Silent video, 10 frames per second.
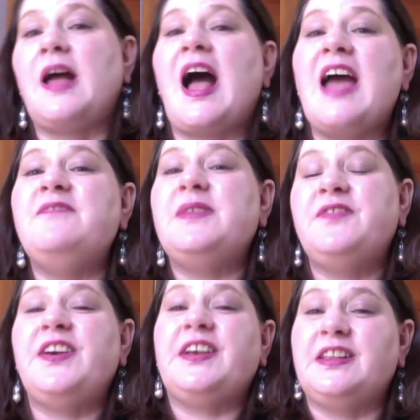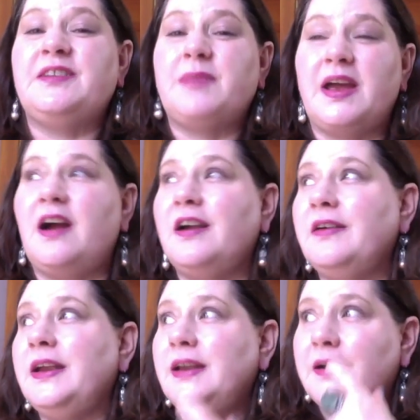I've been very clear in my heart
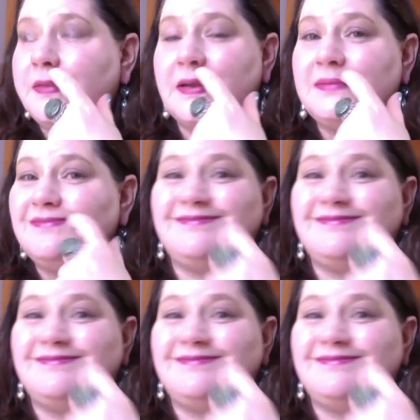right now that